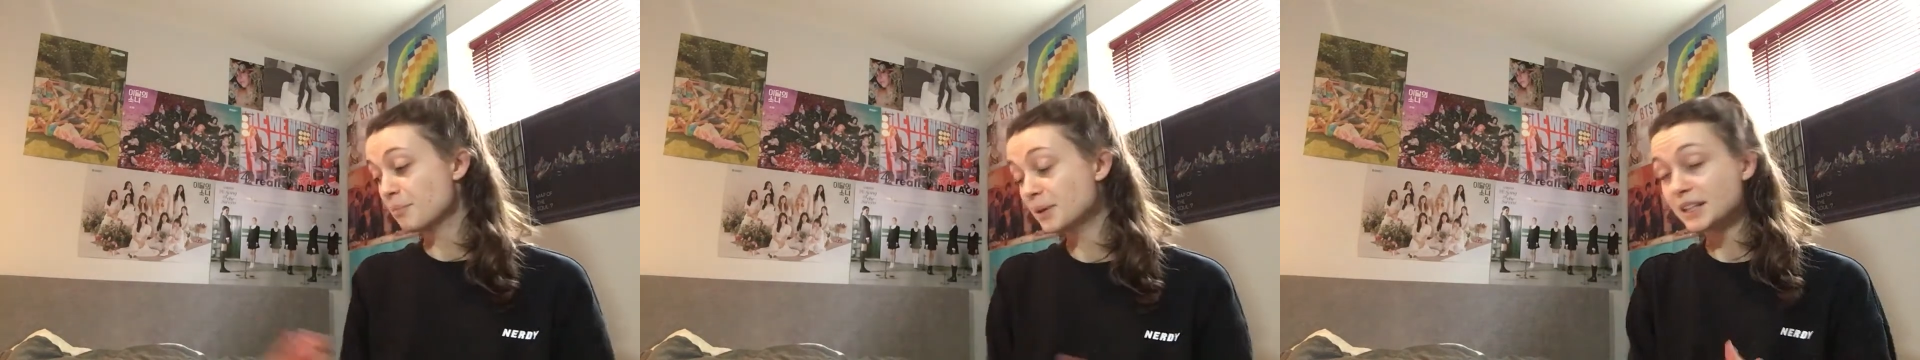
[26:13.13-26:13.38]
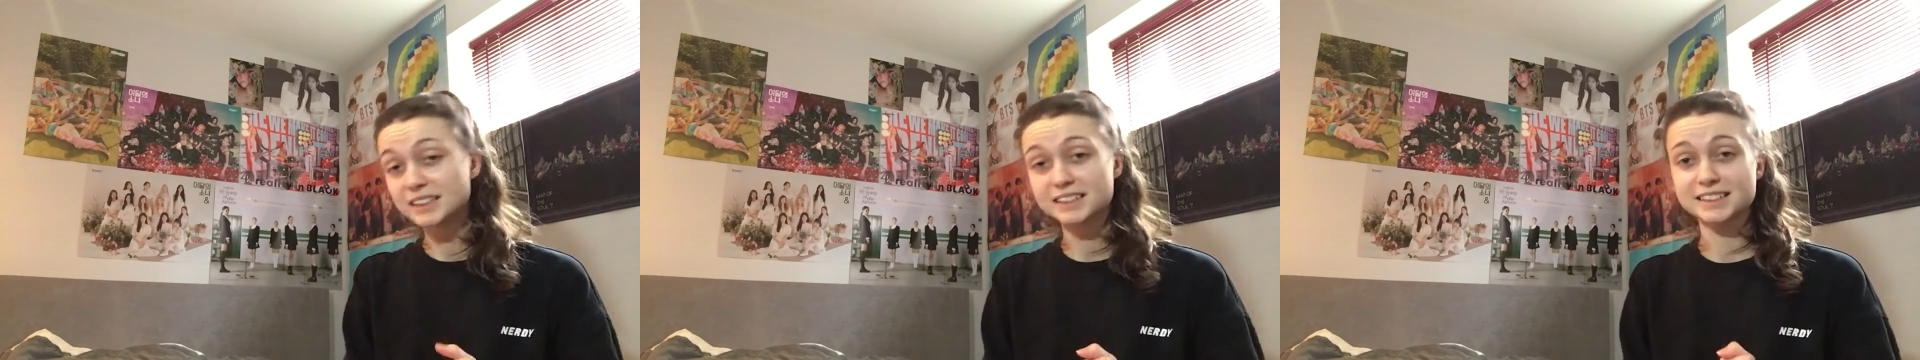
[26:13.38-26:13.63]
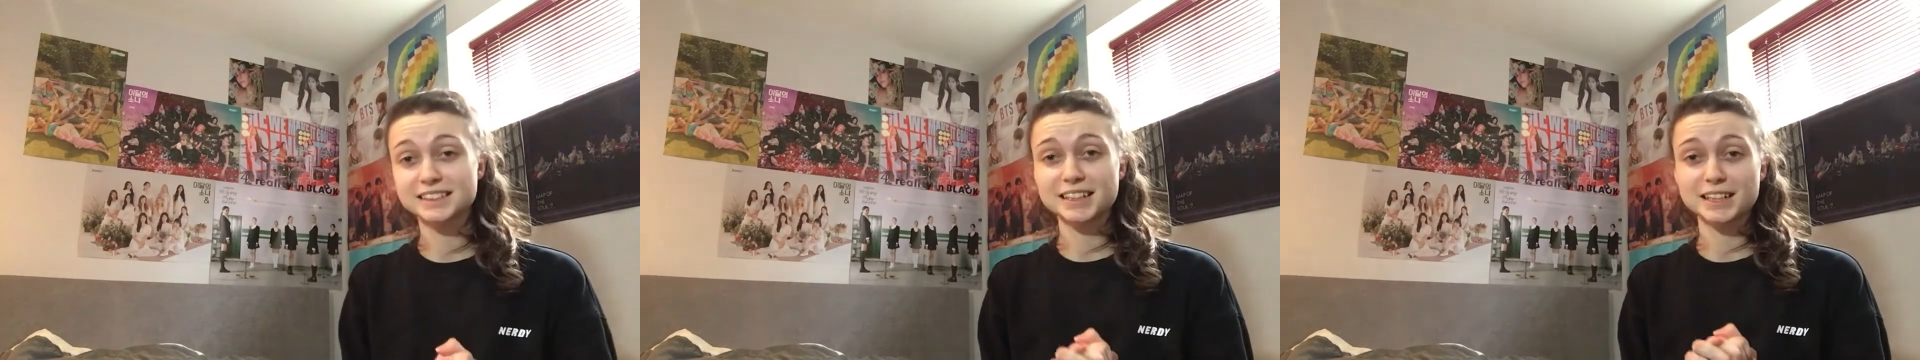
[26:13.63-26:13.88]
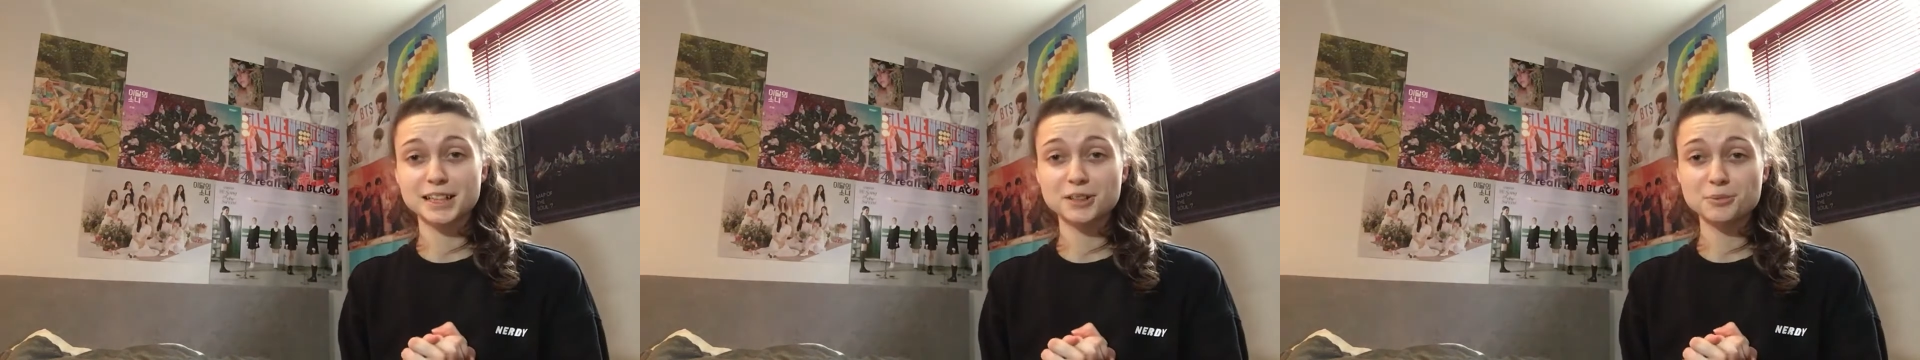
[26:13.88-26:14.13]
But
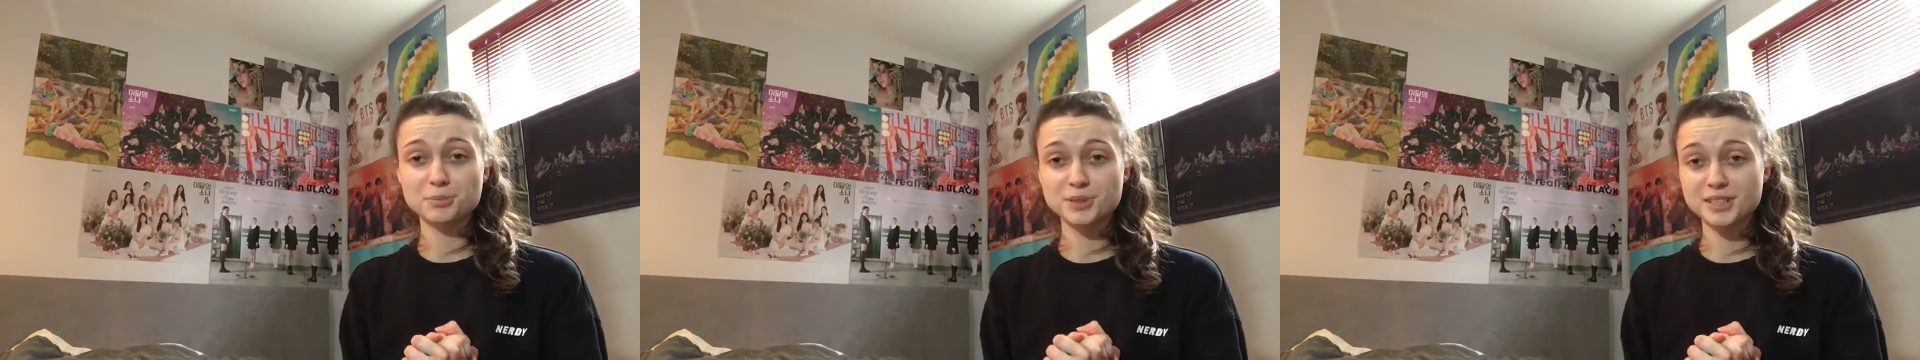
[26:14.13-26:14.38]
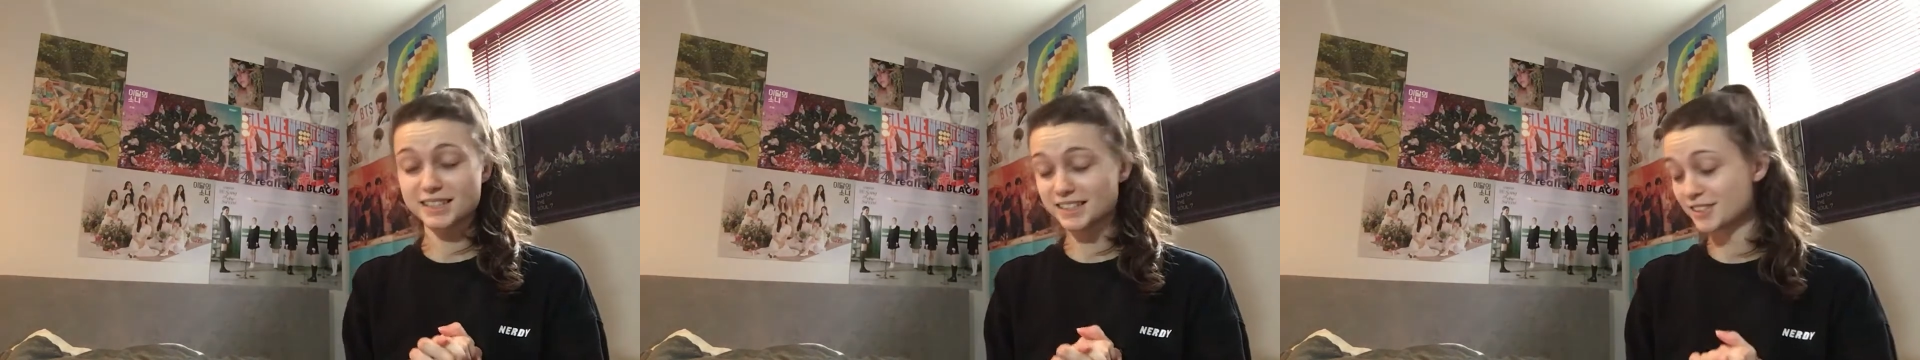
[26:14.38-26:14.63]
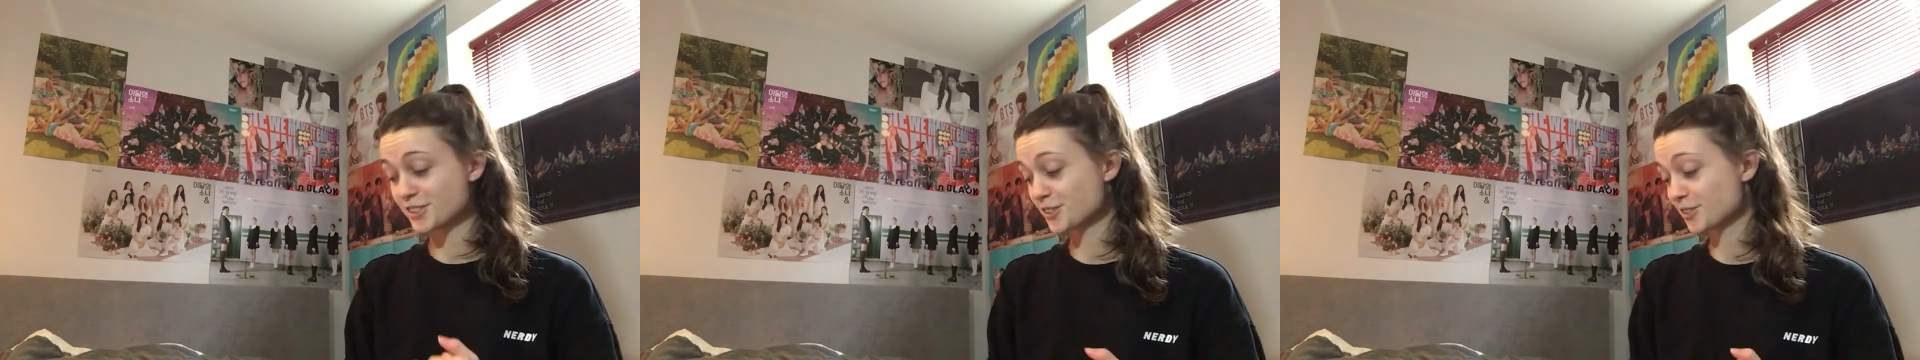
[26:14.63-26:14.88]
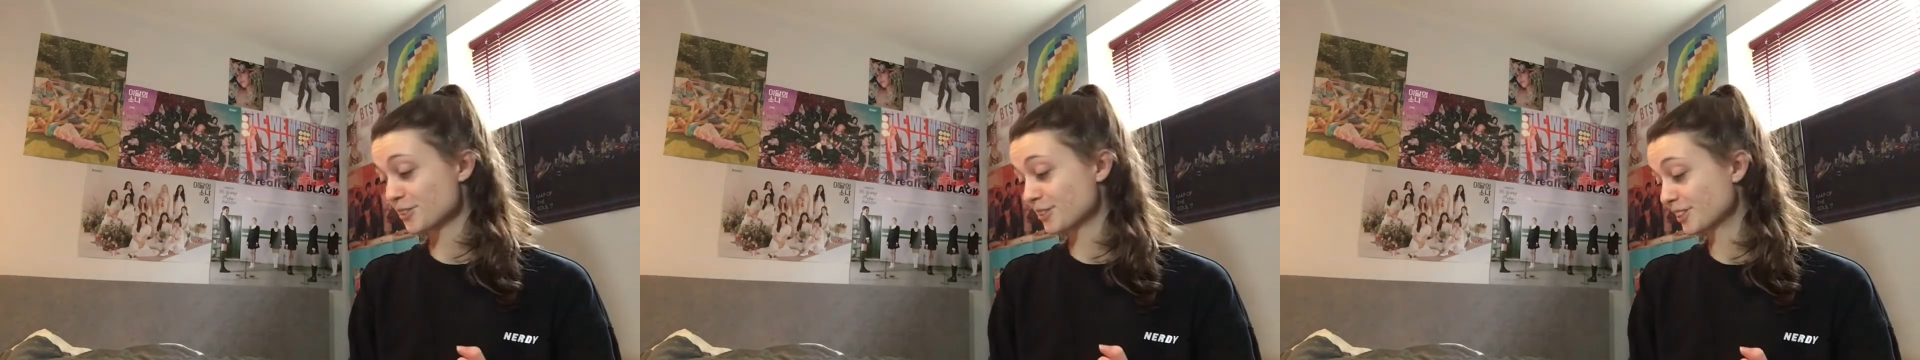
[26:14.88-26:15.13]
I hope you guys
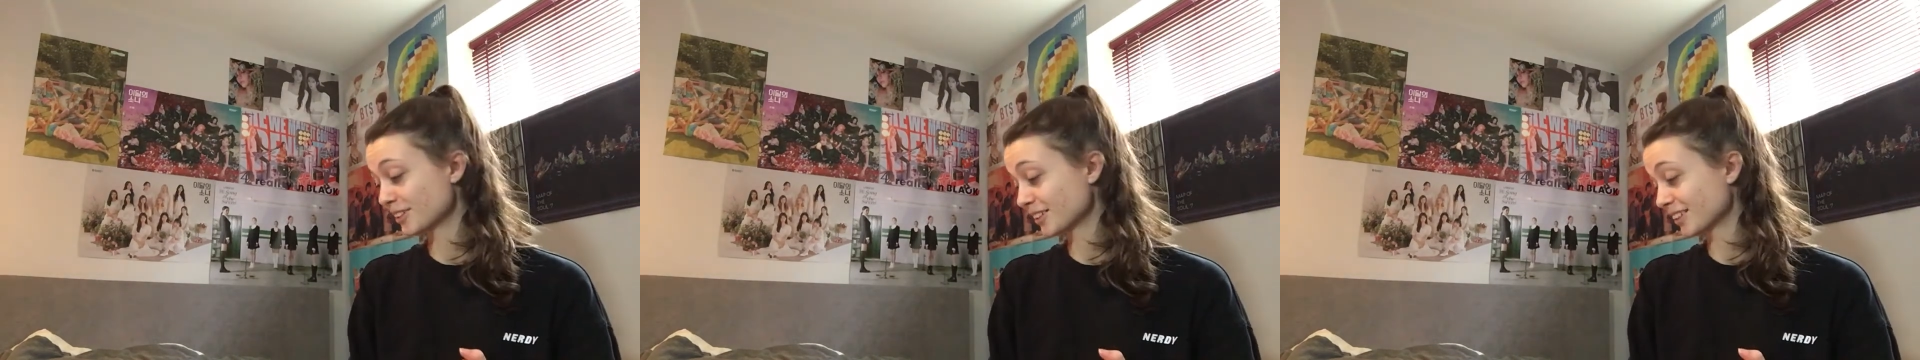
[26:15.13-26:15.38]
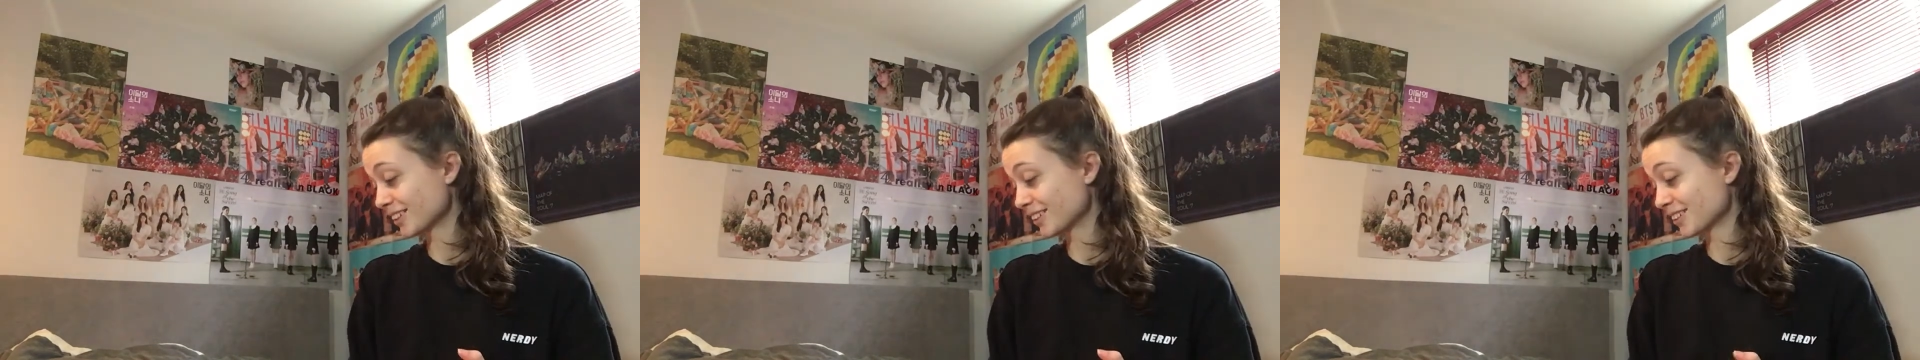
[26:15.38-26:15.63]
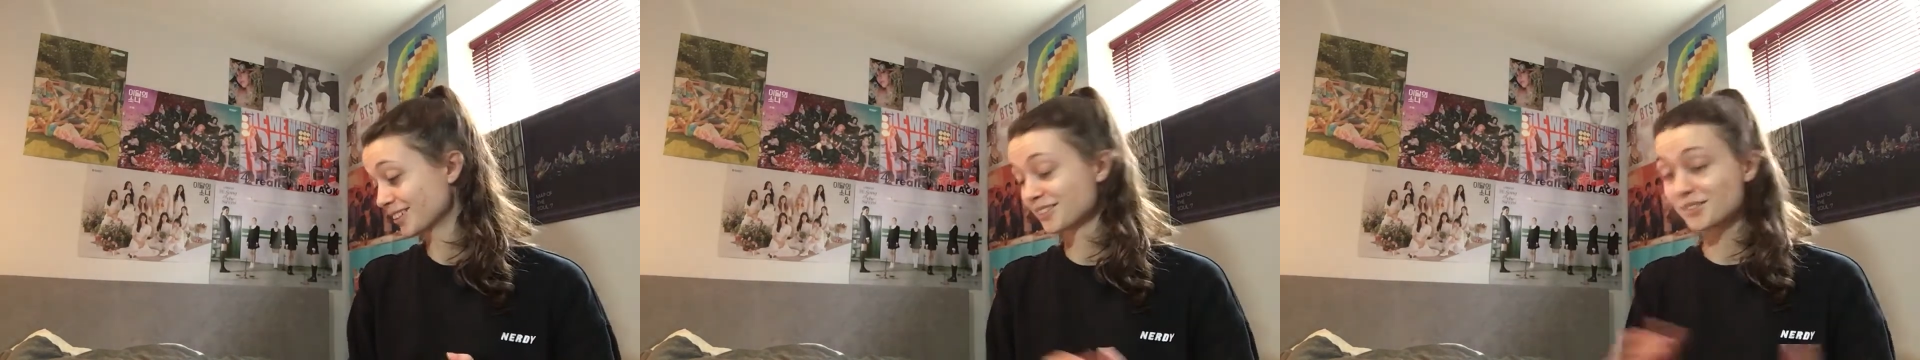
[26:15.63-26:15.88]
enjoyed uh,